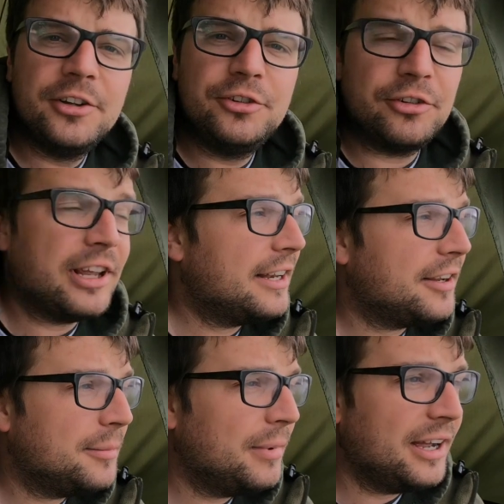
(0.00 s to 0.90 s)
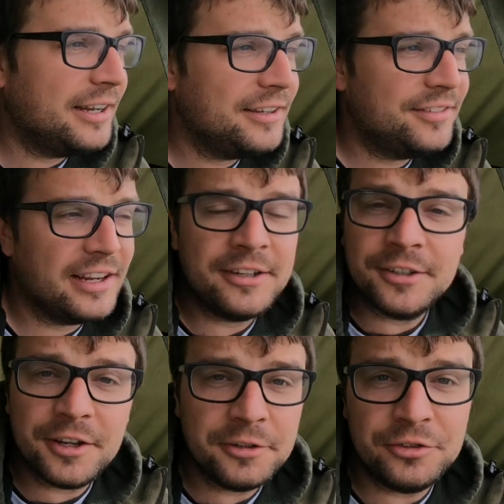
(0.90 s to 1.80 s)
Just had my
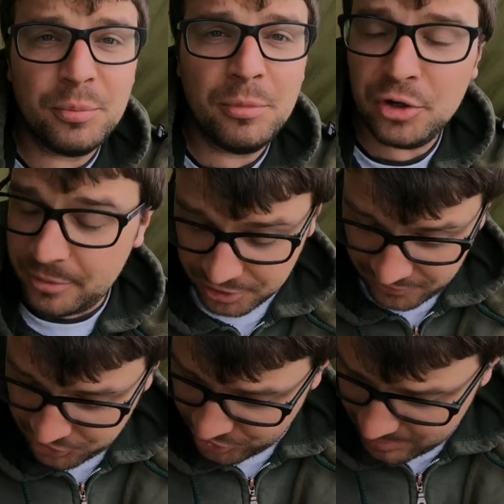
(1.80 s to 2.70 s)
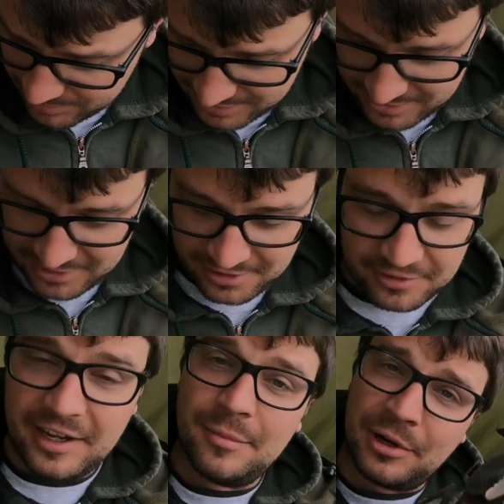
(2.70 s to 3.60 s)
second dumb moment of the trip. I
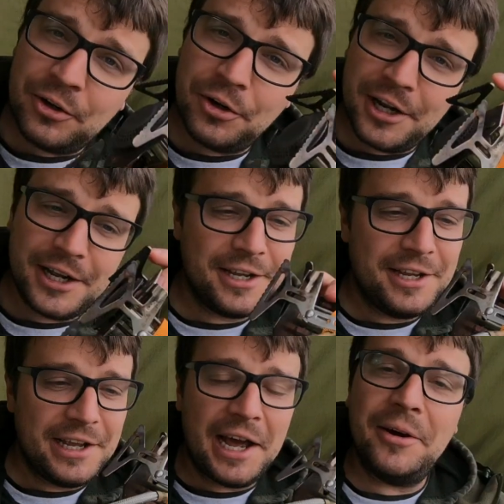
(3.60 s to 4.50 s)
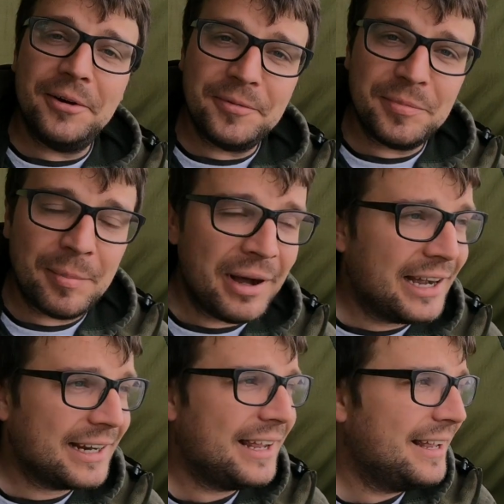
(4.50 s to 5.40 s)
was getting my cooker out of my
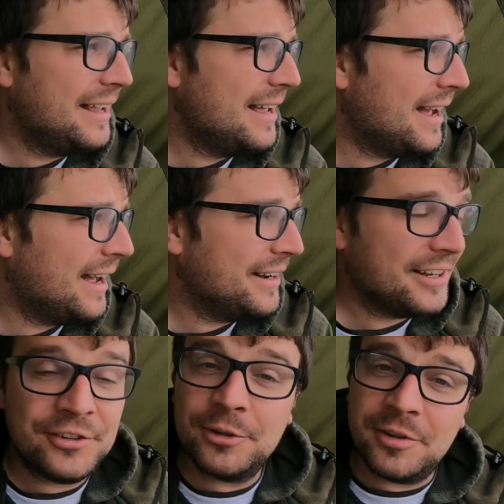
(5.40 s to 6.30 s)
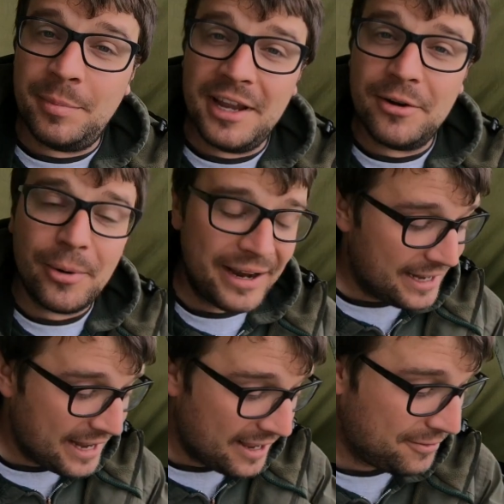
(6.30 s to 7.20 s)
bag and I tucked a beer away
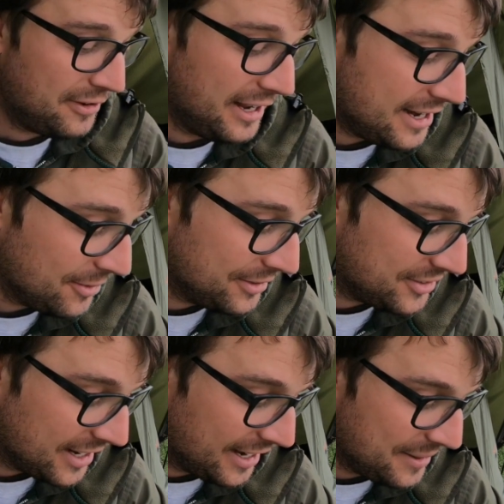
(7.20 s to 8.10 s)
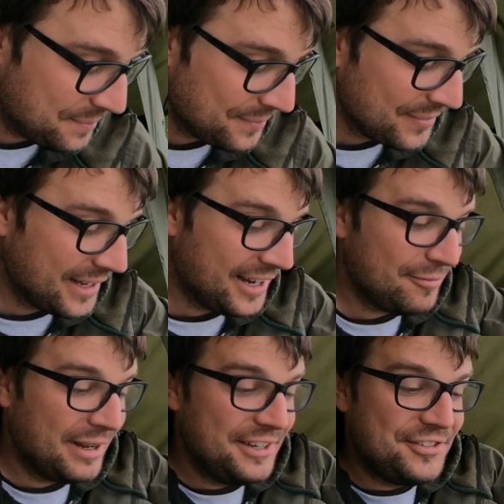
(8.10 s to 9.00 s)
in there for later on tonight, and
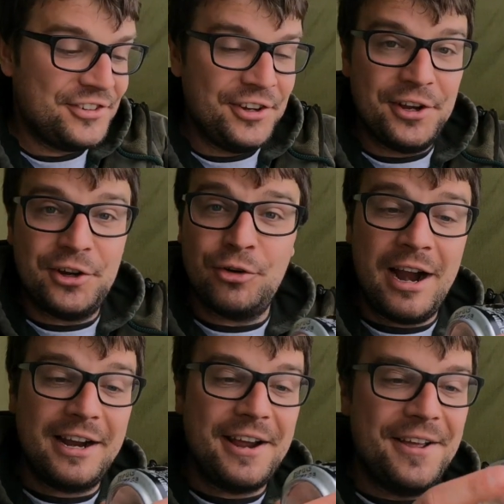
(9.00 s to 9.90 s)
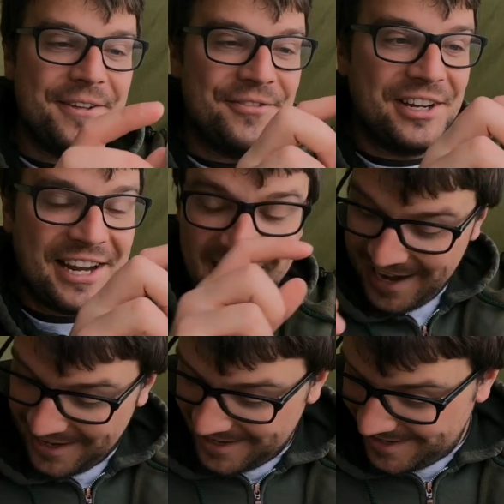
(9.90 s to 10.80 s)
I've managed to crack the
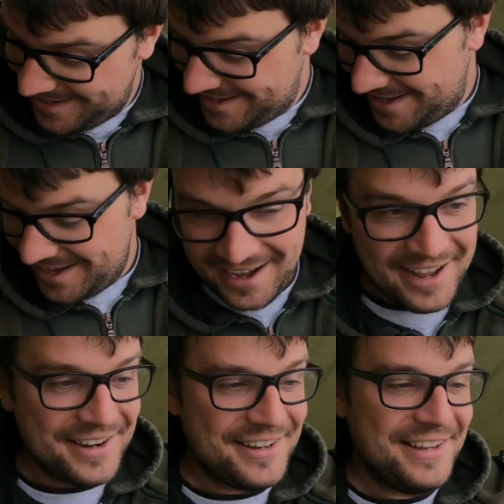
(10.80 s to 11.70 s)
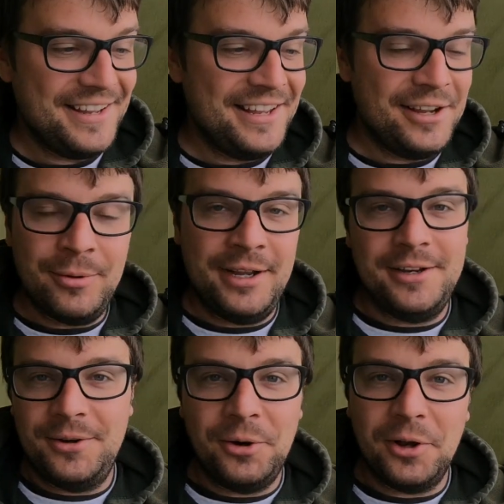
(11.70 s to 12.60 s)
can and it
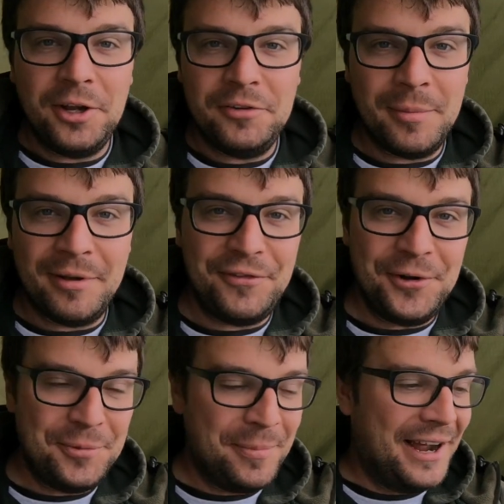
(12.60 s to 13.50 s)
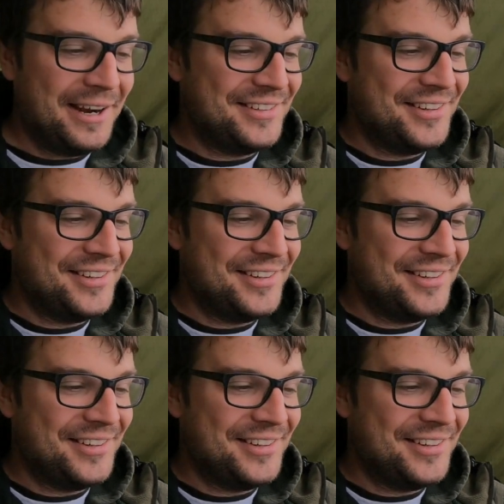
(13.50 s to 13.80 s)
went all over my food bag.